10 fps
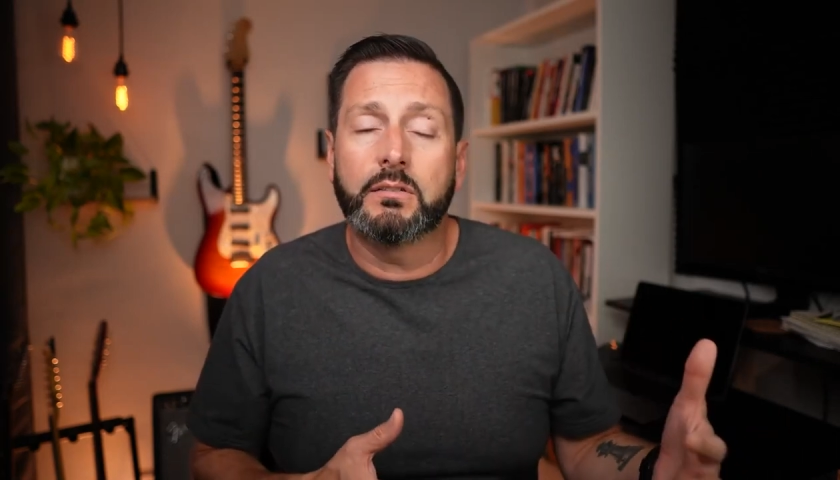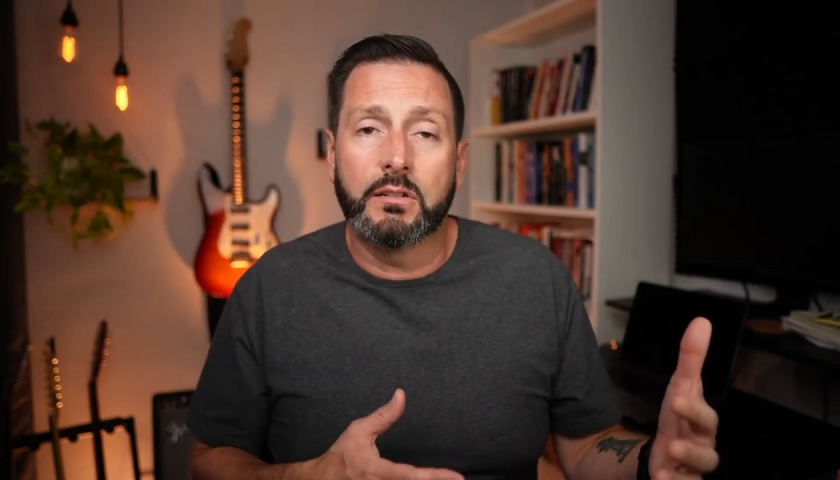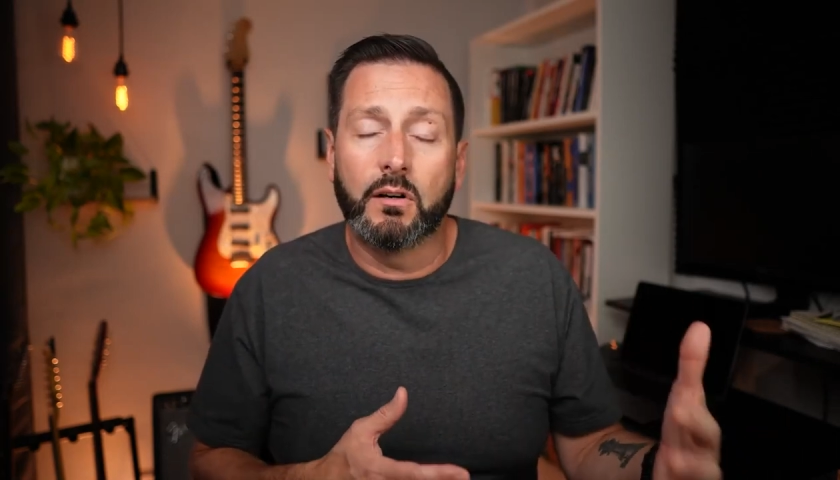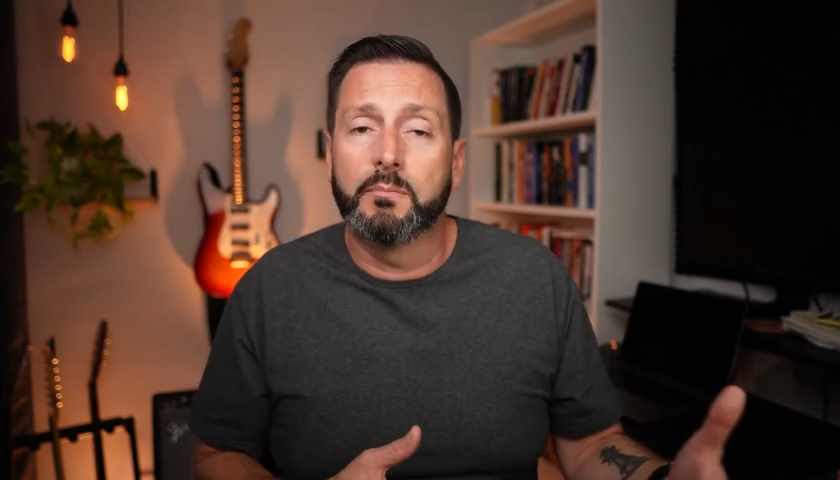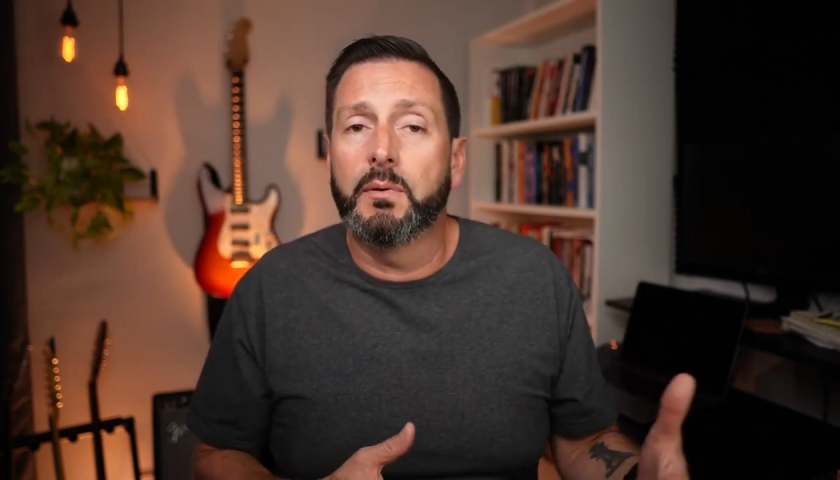the
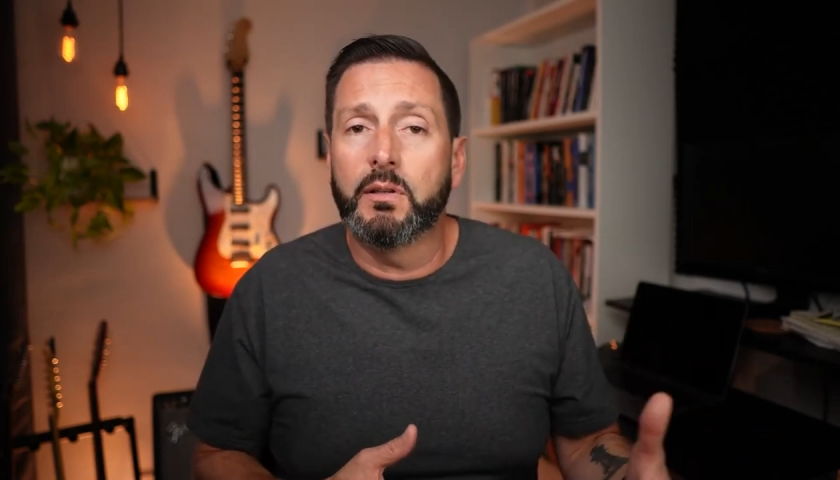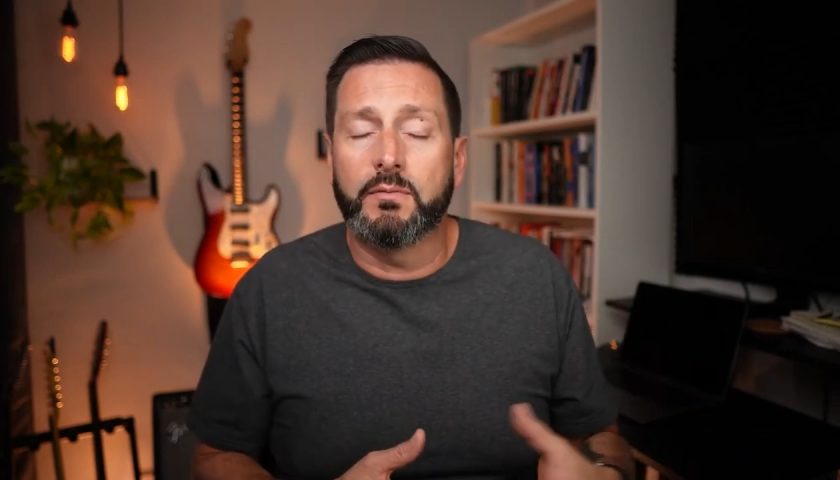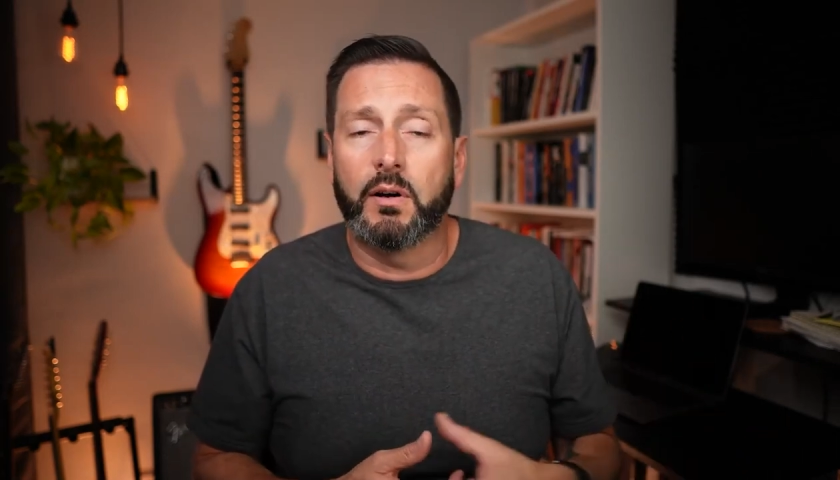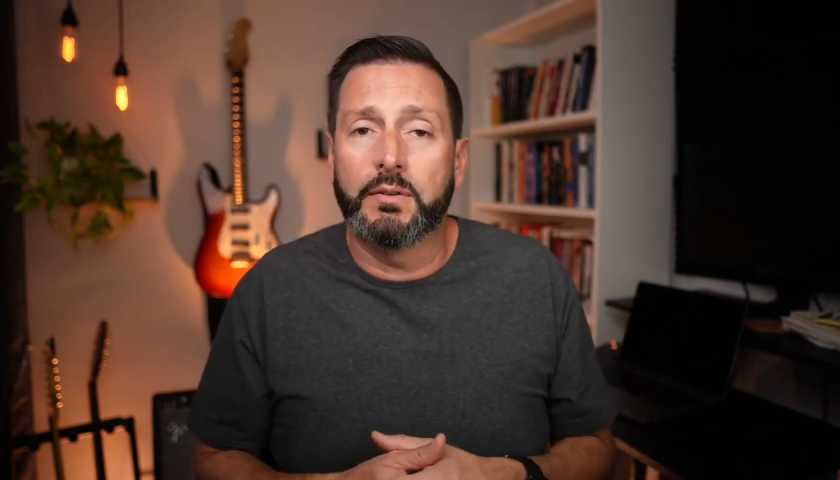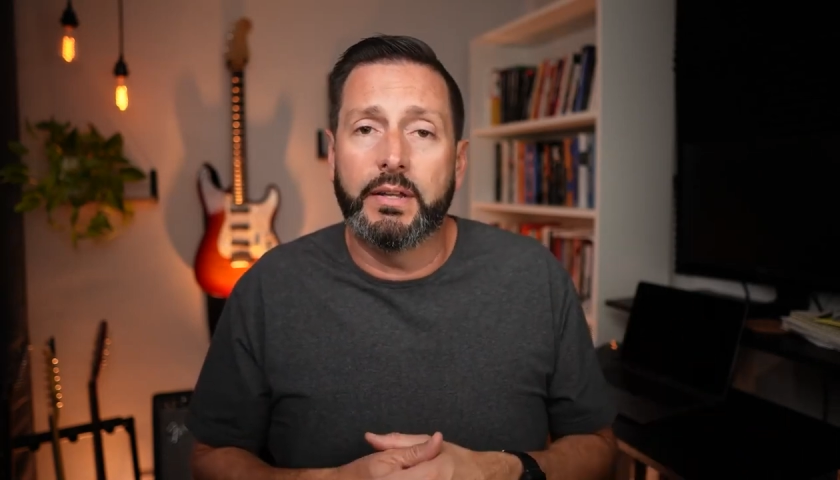Gulf
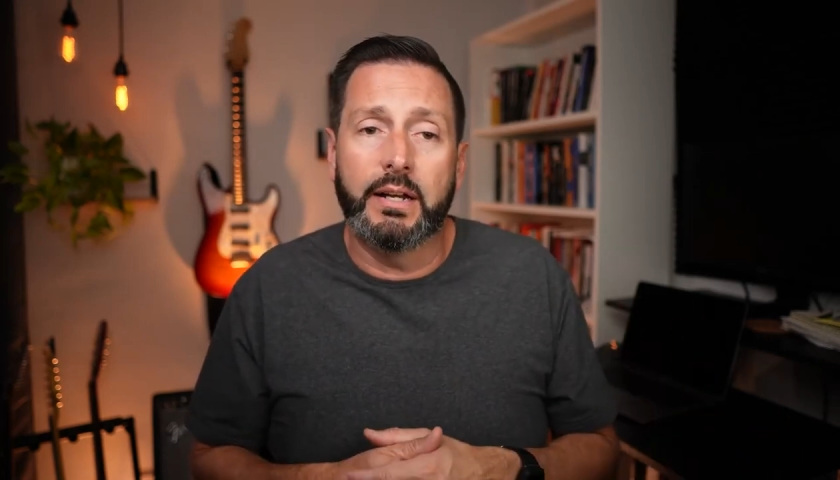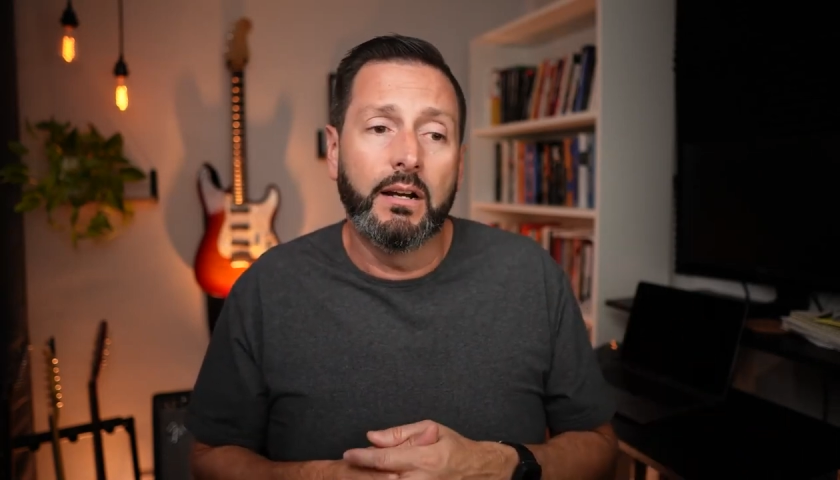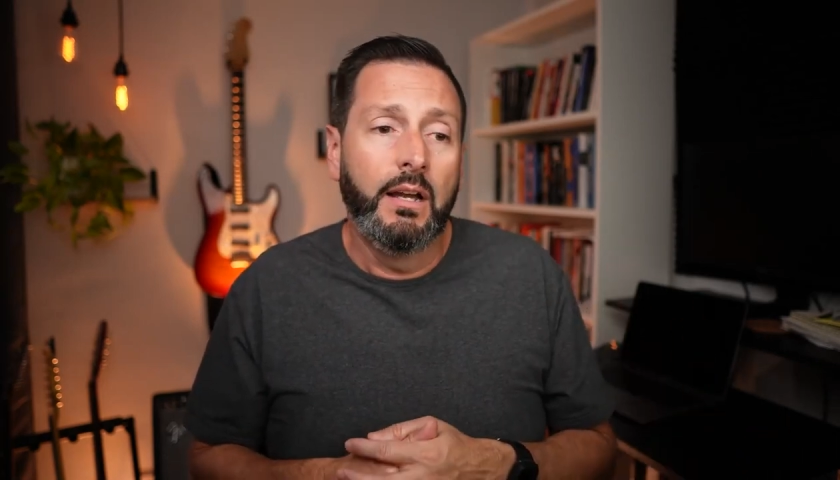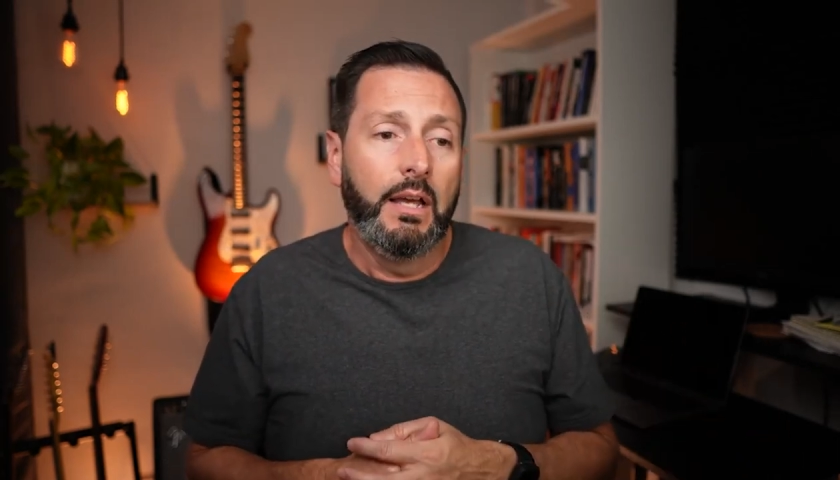Boulevard there.